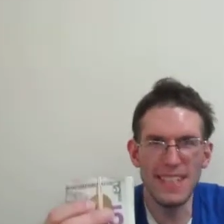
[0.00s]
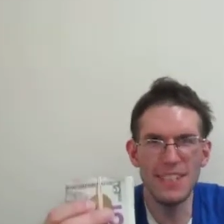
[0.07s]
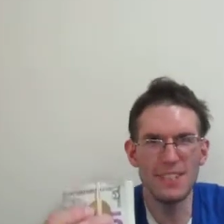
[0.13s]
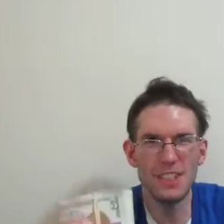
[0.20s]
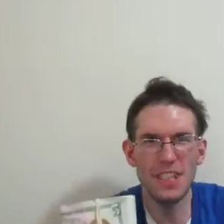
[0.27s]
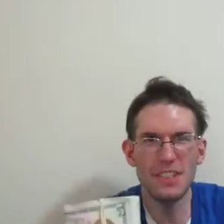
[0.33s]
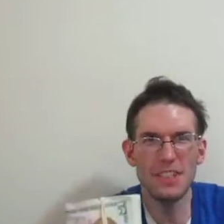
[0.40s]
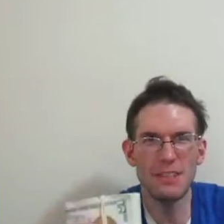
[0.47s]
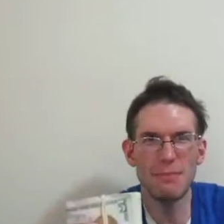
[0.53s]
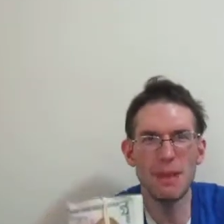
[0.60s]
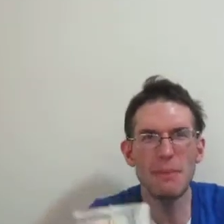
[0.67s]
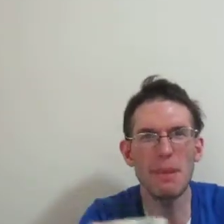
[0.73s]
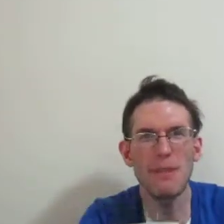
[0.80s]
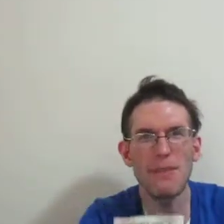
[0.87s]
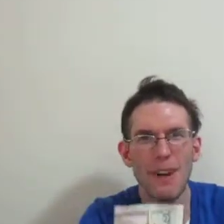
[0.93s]
such as
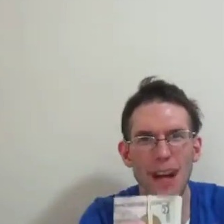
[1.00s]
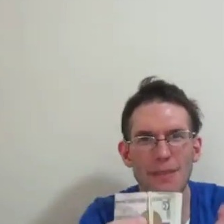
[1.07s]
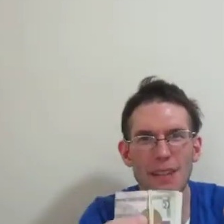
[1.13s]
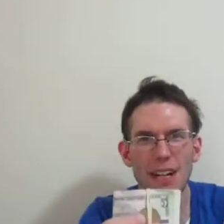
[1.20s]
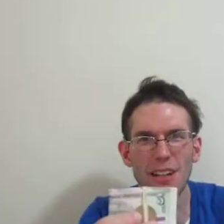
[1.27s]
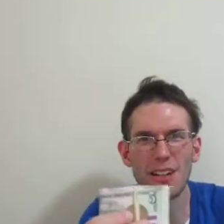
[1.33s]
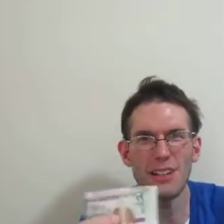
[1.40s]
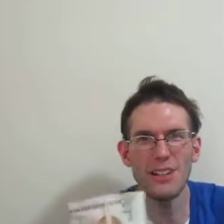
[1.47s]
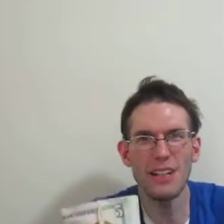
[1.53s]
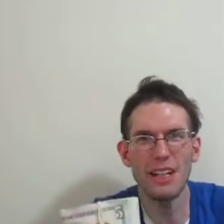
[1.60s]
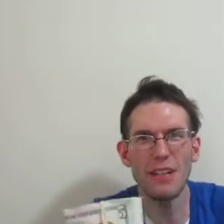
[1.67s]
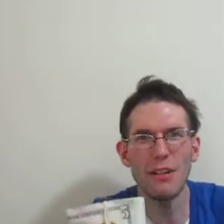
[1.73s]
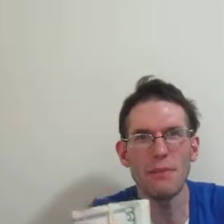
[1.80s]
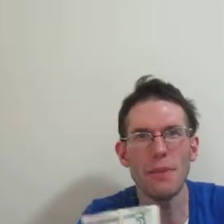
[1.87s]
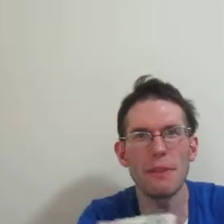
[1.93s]
maybe a $5
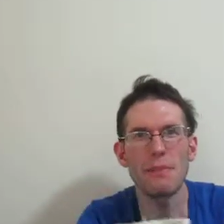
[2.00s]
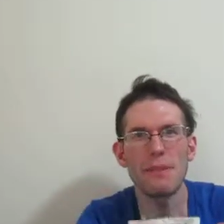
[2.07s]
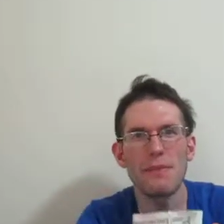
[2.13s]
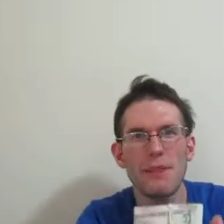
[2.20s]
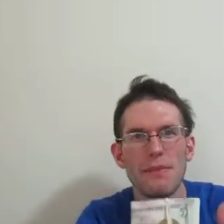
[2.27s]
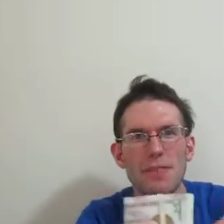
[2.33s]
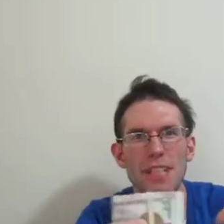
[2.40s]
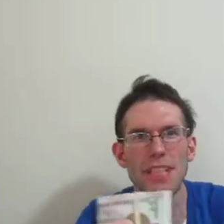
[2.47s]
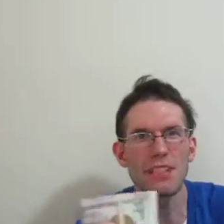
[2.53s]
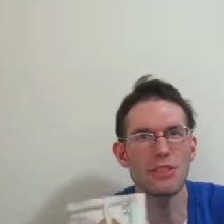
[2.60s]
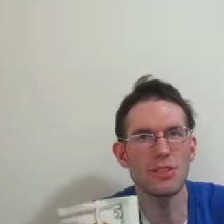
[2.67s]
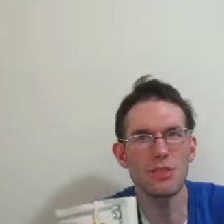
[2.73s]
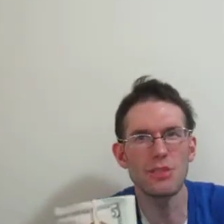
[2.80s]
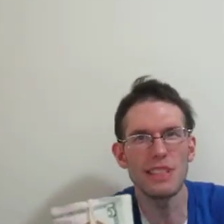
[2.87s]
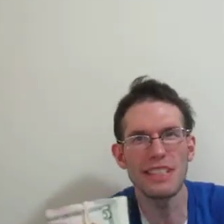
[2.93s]
credit or maybe $15 or
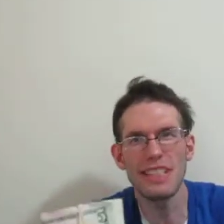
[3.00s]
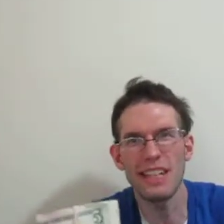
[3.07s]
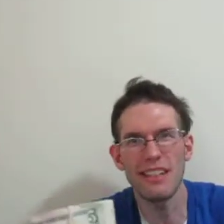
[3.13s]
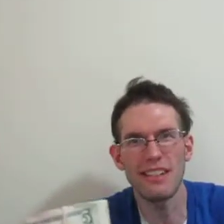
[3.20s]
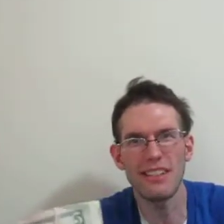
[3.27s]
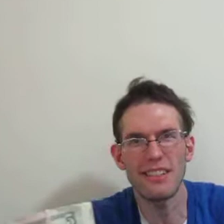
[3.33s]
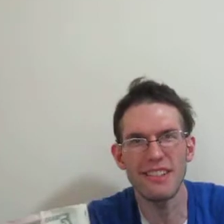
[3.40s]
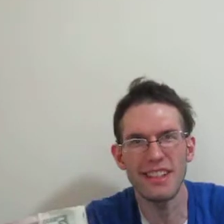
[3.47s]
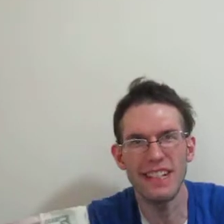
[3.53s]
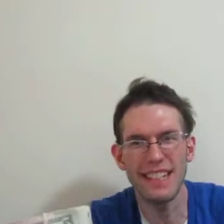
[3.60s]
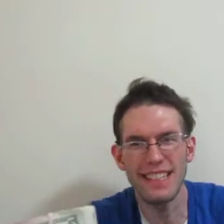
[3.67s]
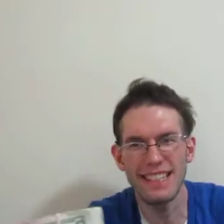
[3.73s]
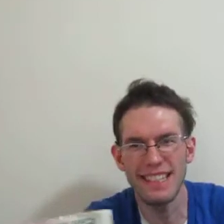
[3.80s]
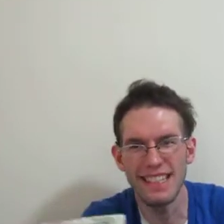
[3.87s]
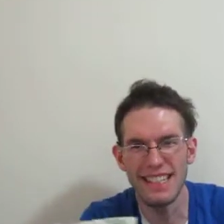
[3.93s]
$20 credit,